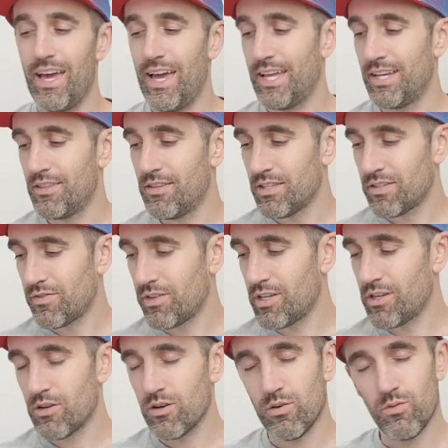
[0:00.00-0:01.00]
and in this
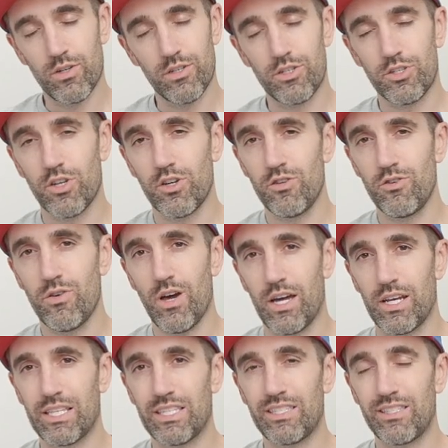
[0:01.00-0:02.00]
video, I wanna show you
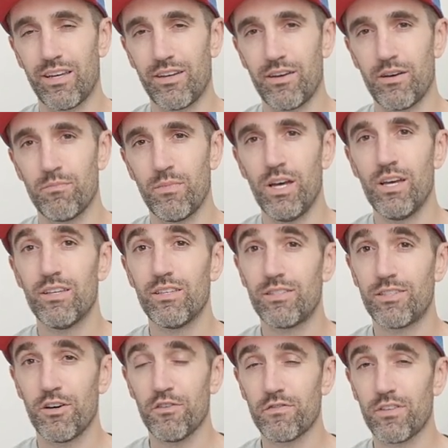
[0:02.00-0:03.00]
how to set up
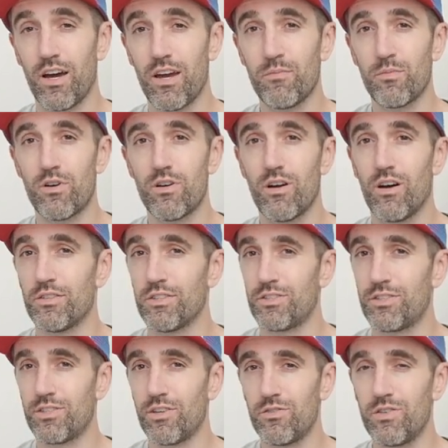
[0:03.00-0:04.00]
self-timer on the
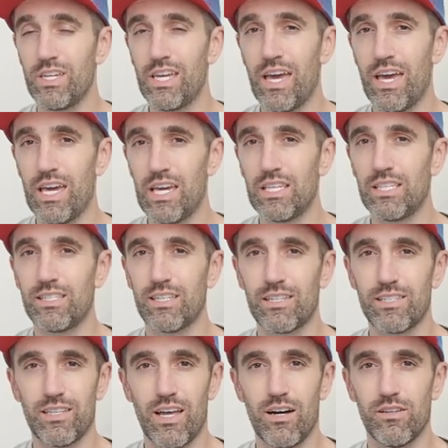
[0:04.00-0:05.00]
Sony A
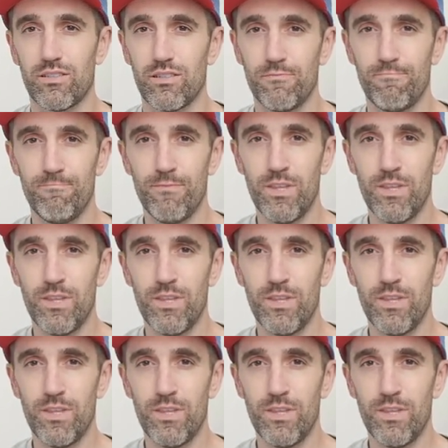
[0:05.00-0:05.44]
six thousand.